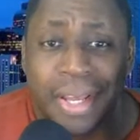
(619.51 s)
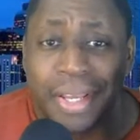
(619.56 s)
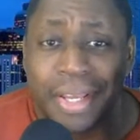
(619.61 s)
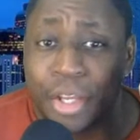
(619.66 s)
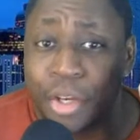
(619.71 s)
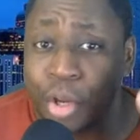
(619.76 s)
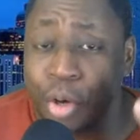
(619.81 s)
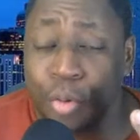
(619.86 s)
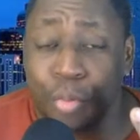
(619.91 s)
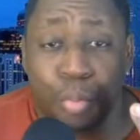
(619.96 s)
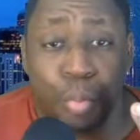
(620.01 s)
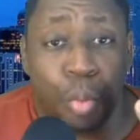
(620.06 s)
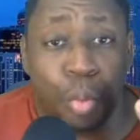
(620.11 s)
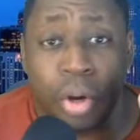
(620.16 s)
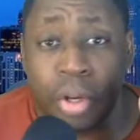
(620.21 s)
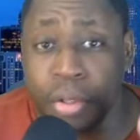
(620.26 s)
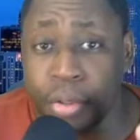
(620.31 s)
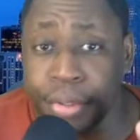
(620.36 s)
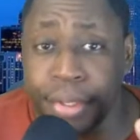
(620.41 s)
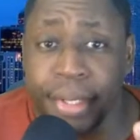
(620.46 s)
You know,
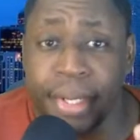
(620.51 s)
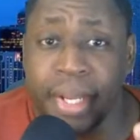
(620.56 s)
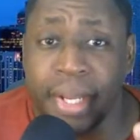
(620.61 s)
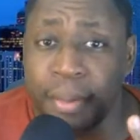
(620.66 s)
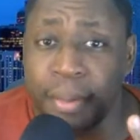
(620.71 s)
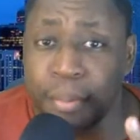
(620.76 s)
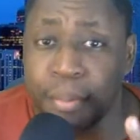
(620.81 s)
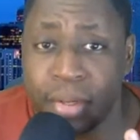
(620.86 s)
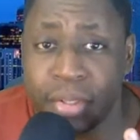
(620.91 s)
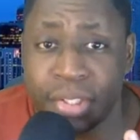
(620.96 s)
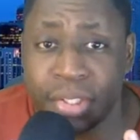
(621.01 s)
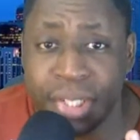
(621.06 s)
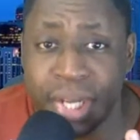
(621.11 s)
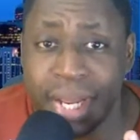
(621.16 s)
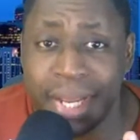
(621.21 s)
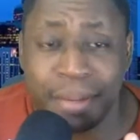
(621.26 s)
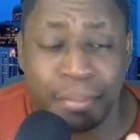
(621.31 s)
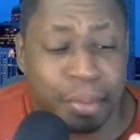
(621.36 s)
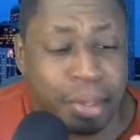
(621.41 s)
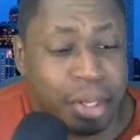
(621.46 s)
one, you can get in better
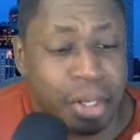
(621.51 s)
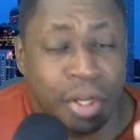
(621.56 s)
shape.